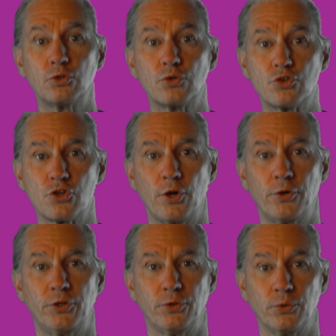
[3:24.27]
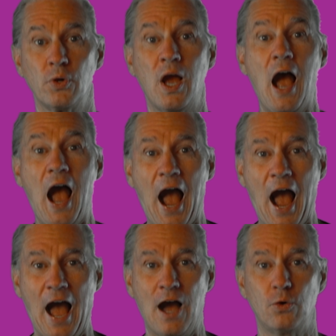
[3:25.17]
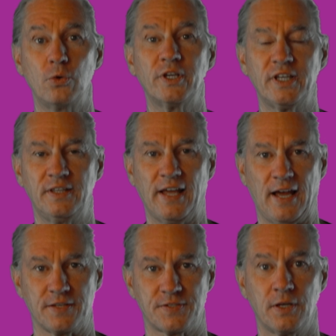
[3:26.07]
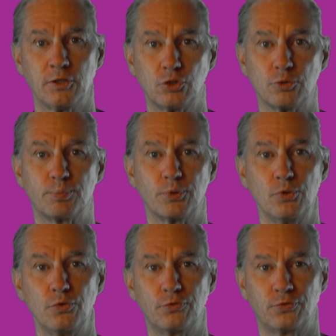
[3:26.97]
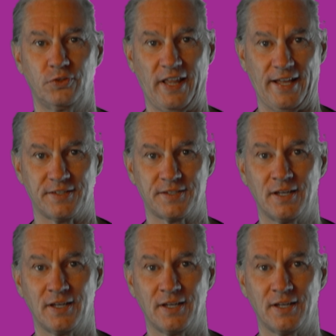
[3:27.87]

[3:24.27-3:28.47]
to show you how he does the proof that